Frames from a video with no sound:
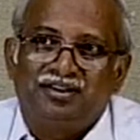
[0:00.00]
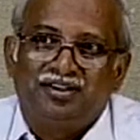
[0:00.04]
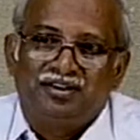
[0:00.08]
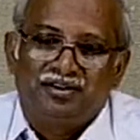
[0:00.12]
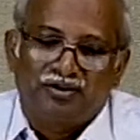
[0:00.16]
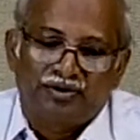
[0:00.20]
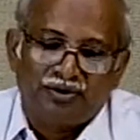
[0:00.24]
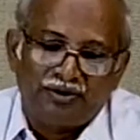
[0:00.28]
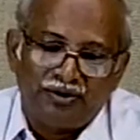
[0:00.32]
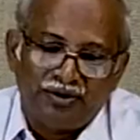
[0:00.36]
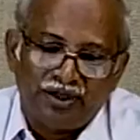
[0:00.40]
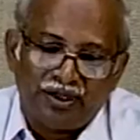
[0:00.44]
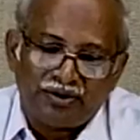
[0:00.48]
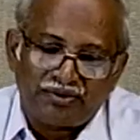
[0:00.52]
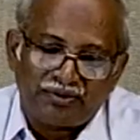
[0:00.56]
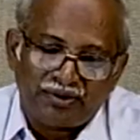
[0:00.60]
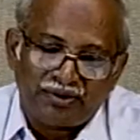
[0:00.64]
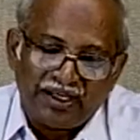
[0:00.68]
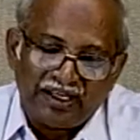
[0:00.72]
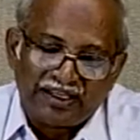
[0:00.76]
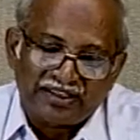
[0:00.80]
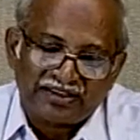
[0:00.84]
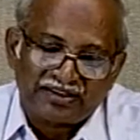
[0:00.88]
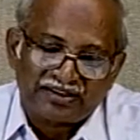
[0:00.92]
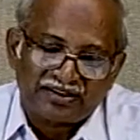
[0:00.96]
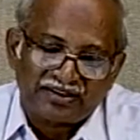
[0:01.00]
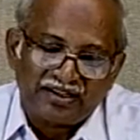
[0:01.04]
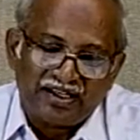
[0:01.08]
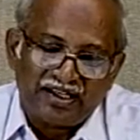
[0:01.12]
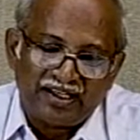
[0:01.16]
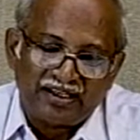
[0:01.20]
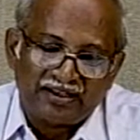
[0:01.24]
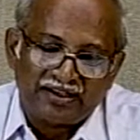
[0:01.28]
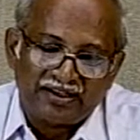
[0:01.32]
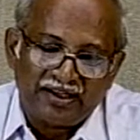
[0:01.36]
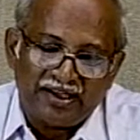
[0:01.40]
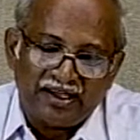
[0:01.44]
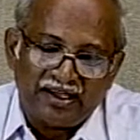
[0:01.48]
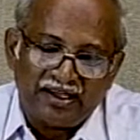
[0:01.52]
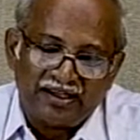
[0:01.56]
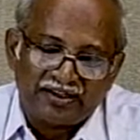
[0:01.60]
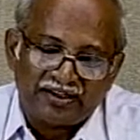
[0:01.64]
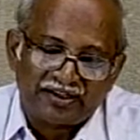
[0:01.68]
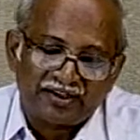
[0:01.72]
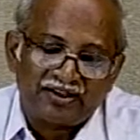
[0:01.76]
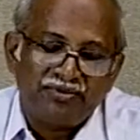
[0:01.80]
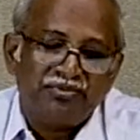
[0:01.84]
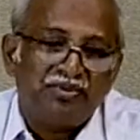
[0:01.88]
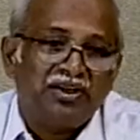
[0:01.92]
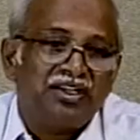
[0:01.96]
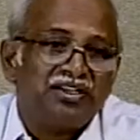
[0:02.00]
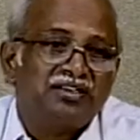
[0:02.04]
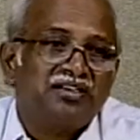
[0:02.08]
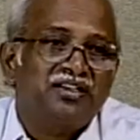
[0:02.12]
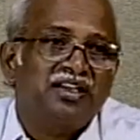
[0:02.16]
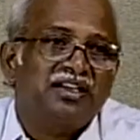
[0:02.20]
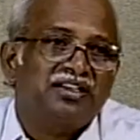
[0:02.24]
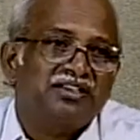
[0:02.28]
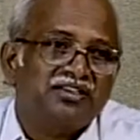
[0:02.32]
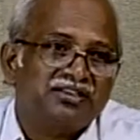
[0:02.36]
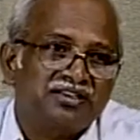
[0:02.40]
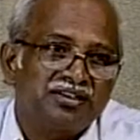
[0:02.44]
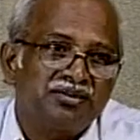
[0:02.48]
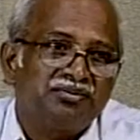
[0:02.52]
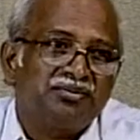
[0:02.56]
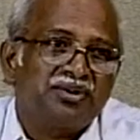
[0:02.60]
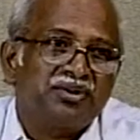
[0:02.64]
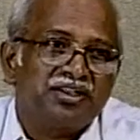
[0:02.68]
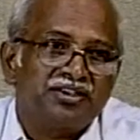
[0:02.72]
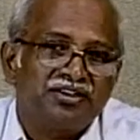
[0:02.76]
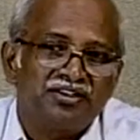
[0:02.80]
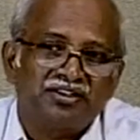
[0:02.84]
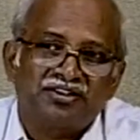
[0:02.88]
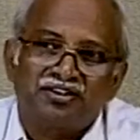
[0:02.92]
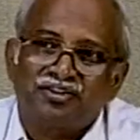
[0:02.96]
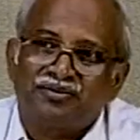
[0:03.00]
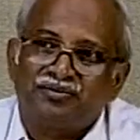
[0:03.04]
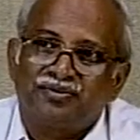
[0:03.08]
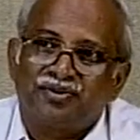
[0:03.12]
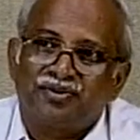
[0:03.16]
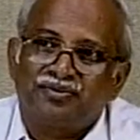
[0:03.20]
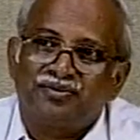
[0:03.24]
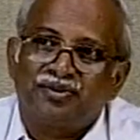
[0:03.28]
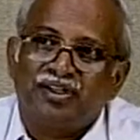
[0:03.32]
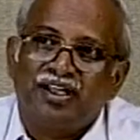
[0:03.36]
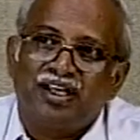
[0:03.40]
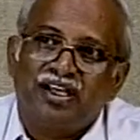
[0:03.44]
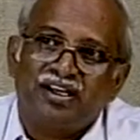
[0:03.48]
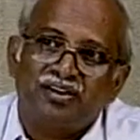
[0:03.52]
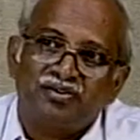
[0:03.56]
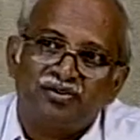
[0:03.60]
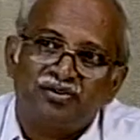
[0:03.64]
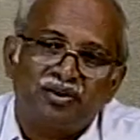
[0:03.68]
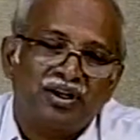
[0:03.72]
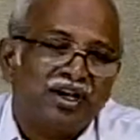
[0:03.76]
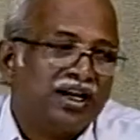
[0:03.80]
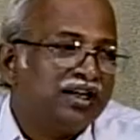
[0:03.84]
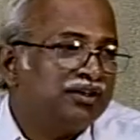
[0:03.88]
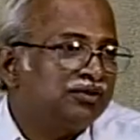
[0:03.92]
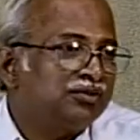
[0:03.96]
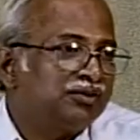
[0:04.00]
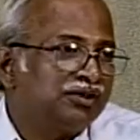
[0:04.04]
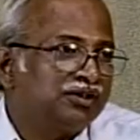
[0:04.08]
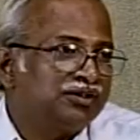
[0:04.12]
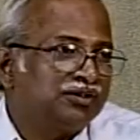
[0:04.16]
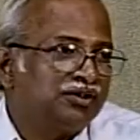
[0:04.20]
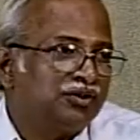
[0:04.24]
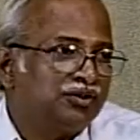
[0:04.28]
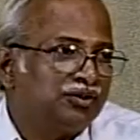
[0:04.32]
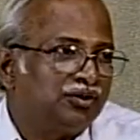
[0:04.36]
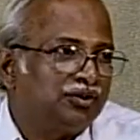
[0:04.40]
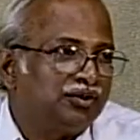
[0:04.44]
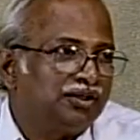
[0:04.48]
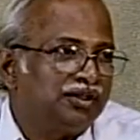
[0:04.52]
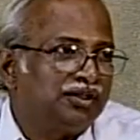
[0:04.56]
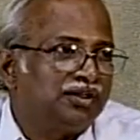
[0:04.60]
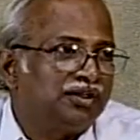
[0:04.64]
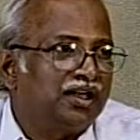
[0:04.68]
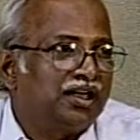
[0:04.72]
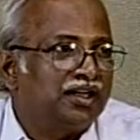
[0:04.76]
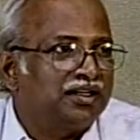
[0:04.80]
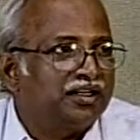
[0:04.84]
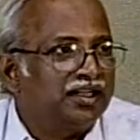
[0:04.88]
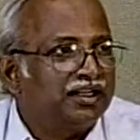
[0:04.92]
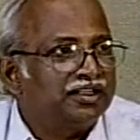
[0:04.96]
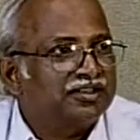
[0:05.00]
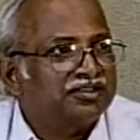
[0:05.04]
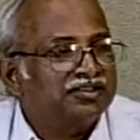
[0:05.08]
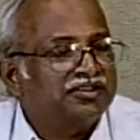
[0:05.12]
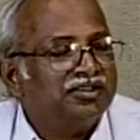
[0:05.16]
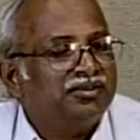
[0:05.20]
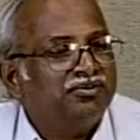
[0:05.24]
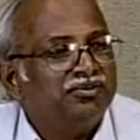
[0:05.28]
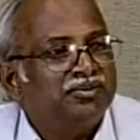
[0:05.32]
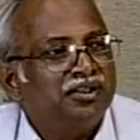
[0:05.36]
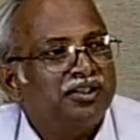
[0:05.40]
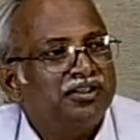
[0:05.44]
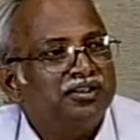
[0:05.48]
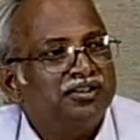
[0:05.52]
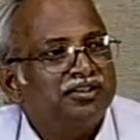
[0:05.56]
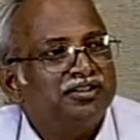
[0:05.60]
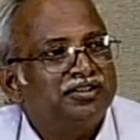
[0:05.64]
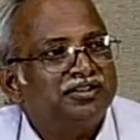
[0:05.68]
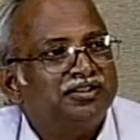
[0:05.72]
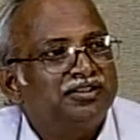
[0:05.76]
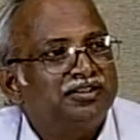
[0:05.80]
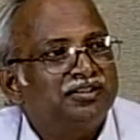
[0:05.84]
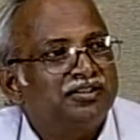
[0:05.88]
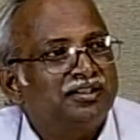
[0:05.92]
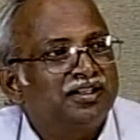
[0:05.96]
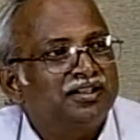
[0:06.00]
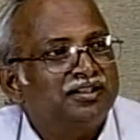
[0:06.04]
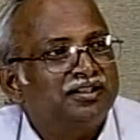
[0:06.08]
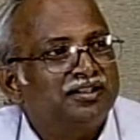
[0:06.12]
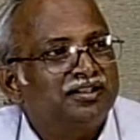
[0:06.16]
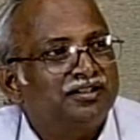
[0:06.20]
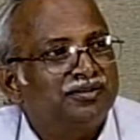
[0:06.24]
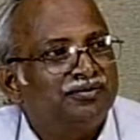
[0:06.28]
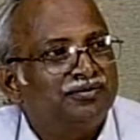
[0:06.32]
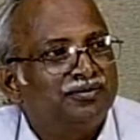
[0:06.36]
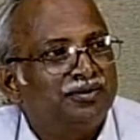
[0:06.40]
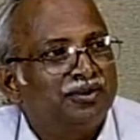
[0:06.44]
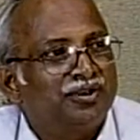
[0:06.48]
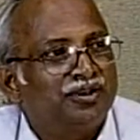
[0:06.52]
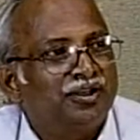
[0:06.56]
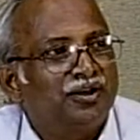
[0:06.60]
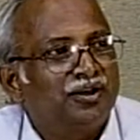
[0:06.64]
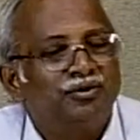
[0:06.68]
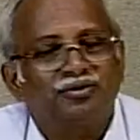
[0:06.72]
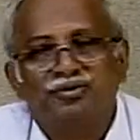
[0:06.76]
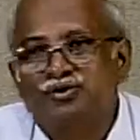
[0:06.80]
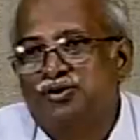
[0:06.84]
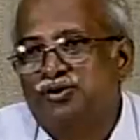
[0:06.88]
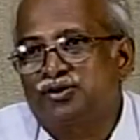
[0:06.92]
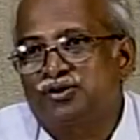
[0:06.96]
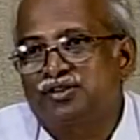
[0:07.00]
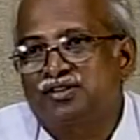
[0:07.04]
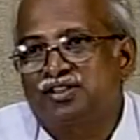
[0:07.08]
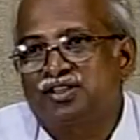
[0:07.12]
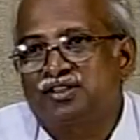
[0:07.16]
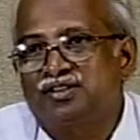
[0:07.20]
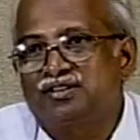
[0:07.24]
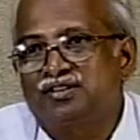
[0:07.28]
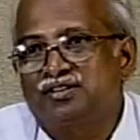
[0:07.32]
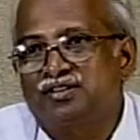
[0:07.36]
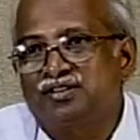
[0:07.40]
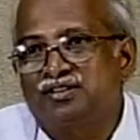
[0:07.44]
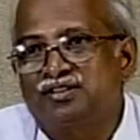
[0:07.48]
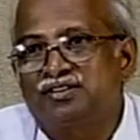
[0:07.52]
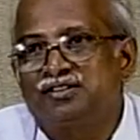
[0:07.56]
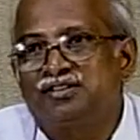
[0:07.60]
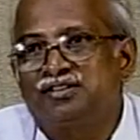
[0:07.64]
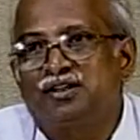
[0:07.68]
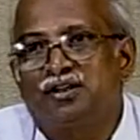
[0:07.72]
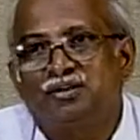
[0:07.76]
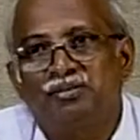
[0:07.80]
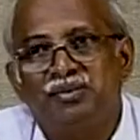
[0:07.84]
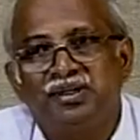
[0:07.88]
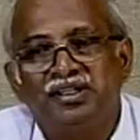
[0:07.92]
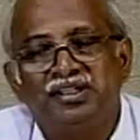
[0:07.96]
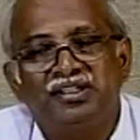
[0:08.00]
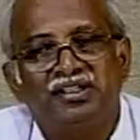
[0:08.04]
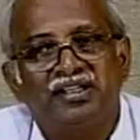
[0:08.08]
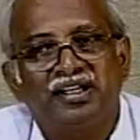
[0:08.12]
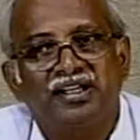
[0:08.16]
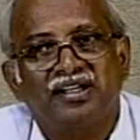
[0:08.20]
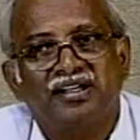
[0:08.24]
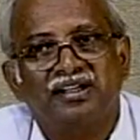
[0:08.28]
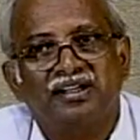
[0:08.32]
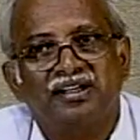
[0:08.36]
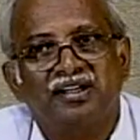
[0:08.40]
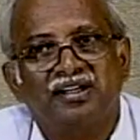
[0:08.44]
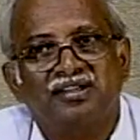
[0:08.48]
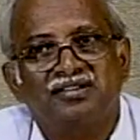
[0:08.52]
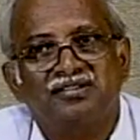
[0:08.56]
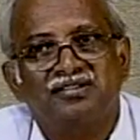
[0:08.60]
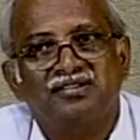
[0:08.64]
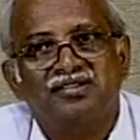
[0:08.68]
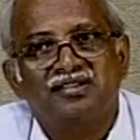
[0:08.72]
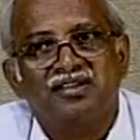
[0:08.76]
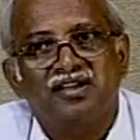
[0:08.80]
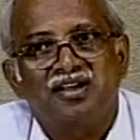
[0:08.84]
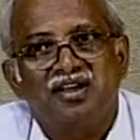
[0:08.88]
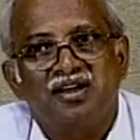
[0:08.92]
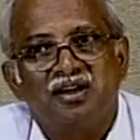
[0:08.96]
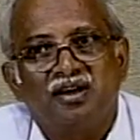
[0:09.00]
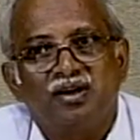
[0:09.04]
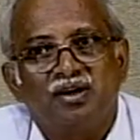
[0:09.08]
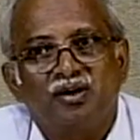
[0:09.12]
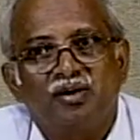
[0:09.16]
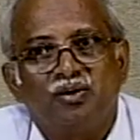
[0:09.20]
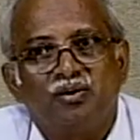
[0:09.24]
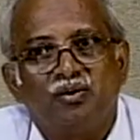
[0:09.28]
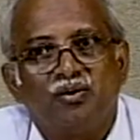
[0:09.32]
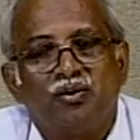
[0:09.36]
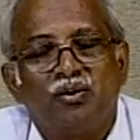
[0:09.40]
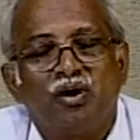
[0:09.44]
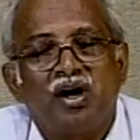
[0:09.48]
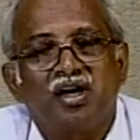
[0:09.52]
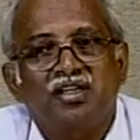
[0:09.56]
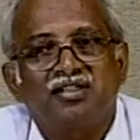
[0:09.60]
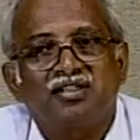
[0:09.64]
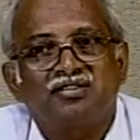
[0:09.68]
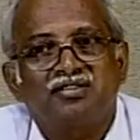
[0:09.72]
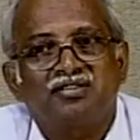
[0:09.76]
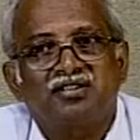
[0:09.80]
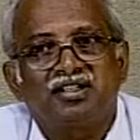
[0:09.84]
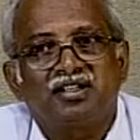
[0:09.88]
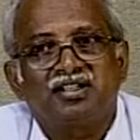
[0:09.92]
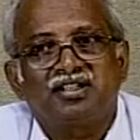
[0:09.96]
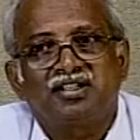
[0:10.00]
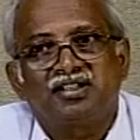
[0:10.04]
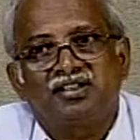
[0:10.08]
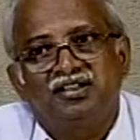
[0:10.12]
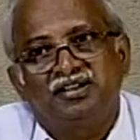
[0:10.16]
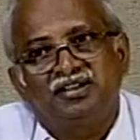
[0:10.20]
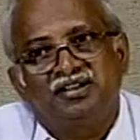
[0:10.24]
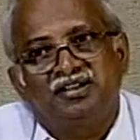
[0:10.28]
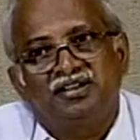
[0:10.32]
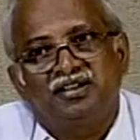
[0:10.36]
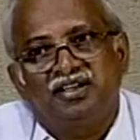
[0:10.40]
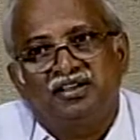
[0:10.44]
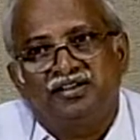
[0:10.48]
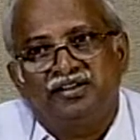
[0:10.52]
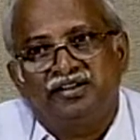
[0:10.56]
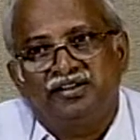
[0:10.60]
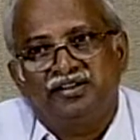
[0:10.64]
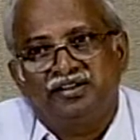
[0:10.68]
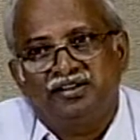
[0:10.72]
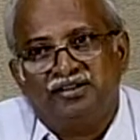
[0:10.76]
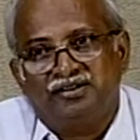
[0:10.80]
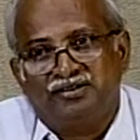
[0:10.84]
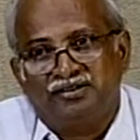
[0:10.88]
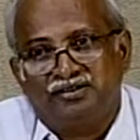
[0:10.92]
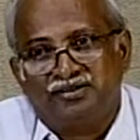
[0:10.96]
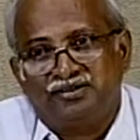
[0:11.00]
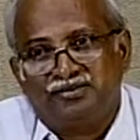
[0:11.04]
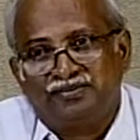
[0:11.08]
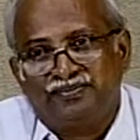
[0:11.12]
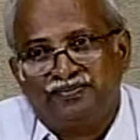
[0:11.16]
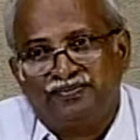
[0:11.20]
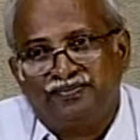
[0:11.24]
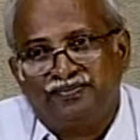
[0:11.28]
So you have to estimate the extreme condition from there to calculate the loading. And extreme condition at, for an offshore structure is normally taken as once occurring in 100 years.